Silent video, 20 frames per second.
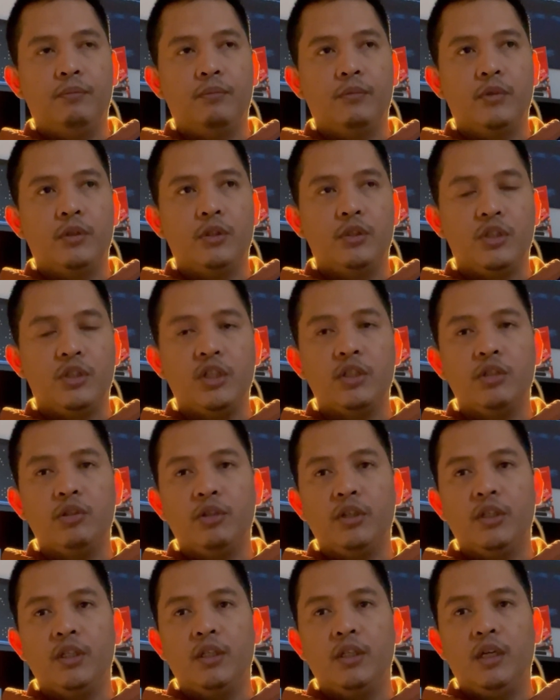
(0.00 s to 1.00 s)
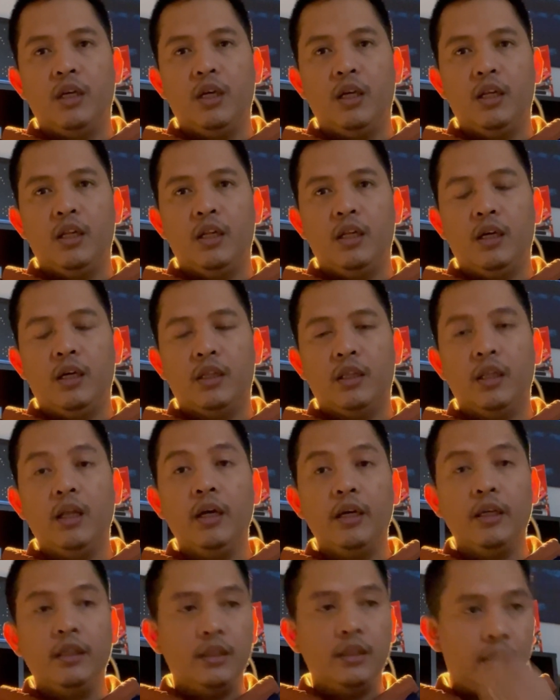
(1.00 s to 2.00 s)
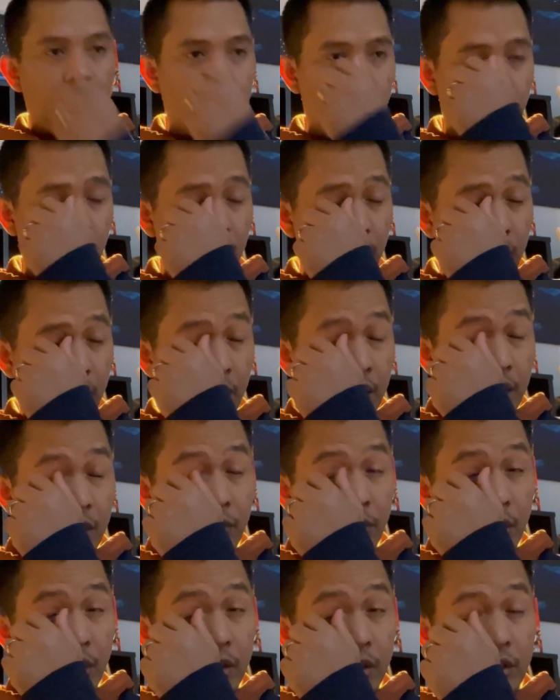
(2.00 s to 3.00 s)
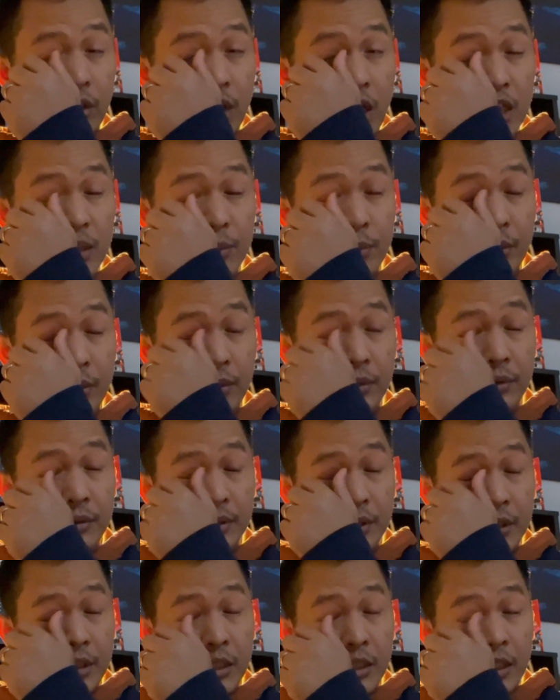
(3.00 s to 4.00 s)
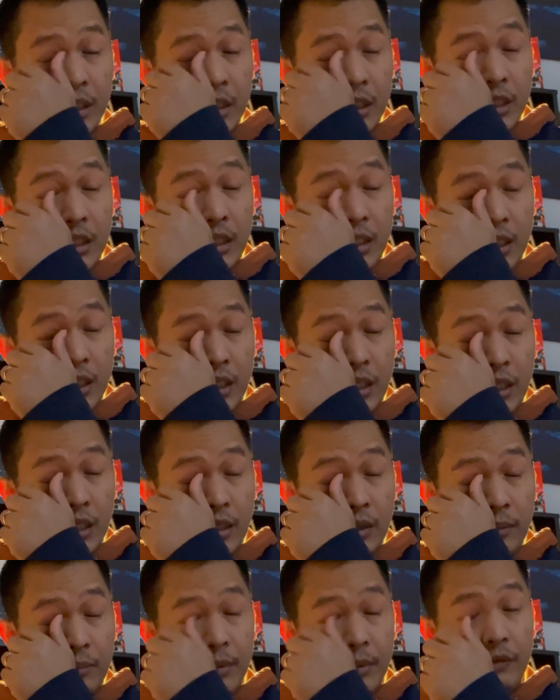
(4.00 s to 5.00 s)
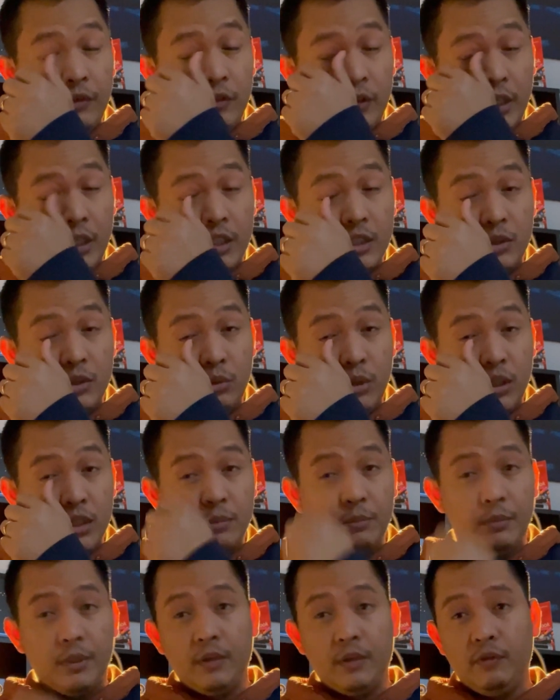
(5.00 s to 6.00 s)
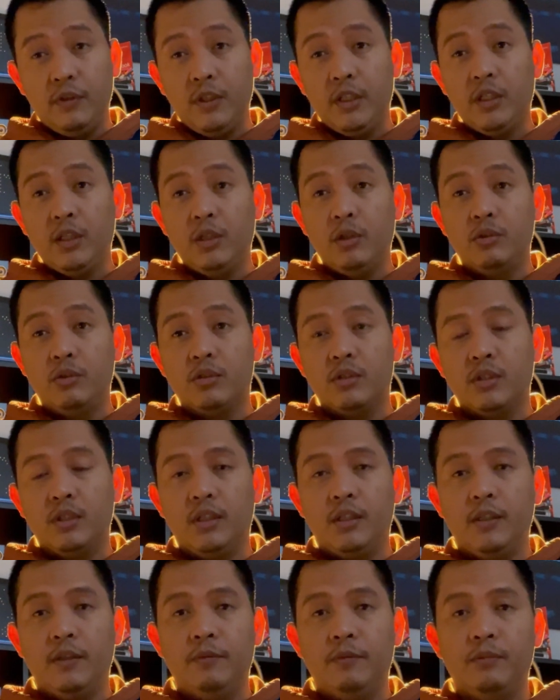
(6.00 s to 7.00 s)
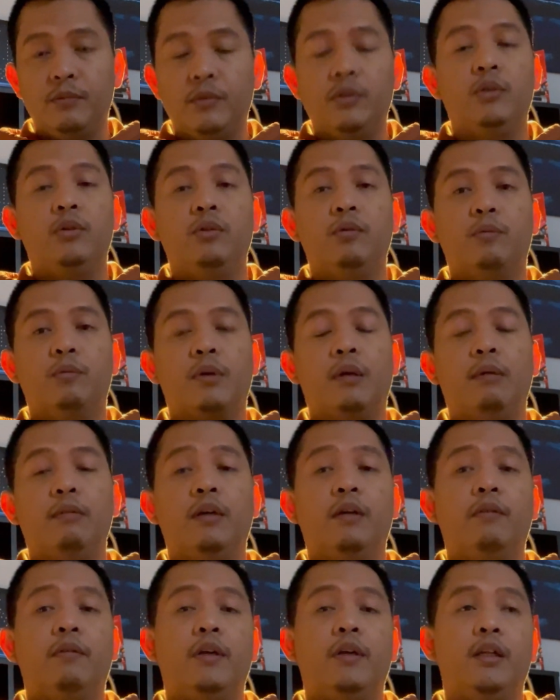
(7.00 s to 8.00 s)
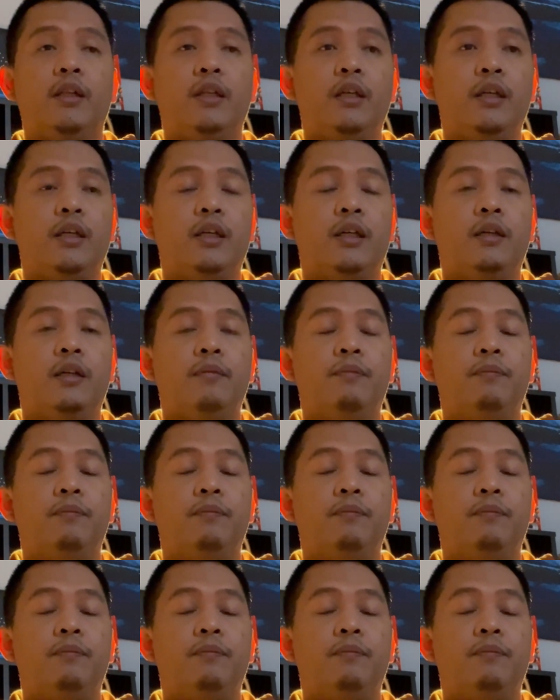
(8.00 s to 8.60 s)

surgery, and at night I work in a regular hospital. If you guys watch my videos, you probably have an idea